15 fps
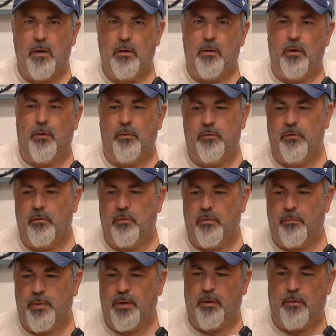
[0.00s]
go to the
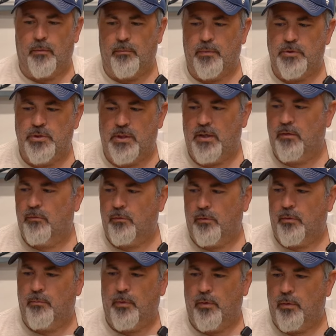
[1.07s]
bigger machines or
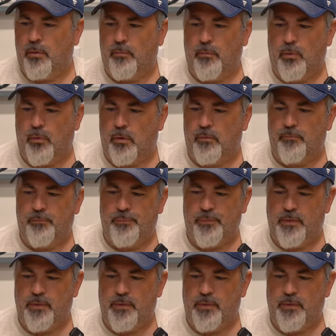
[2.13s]
the more